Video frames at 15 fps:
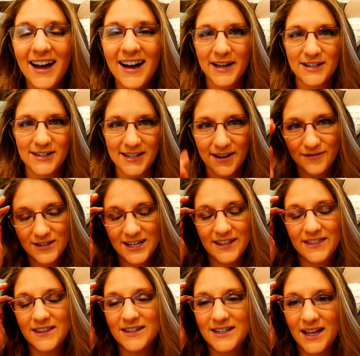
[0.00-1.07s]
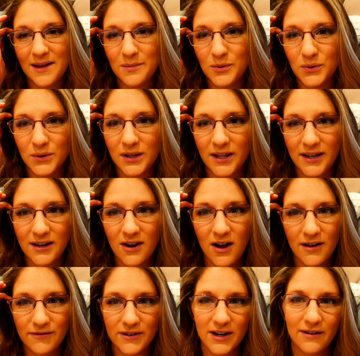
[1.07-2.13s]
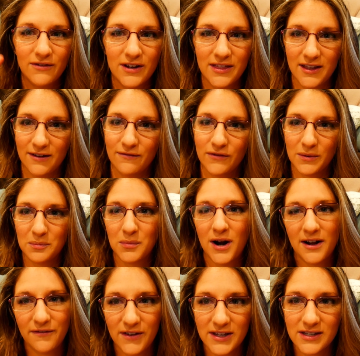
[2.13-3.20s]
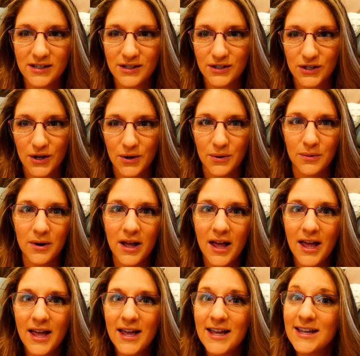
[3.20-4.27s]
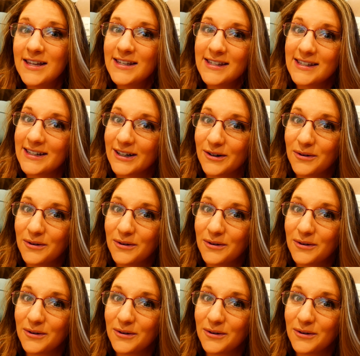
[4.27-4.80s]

I just have to get the table cleaned off and everything from breakfast, so stick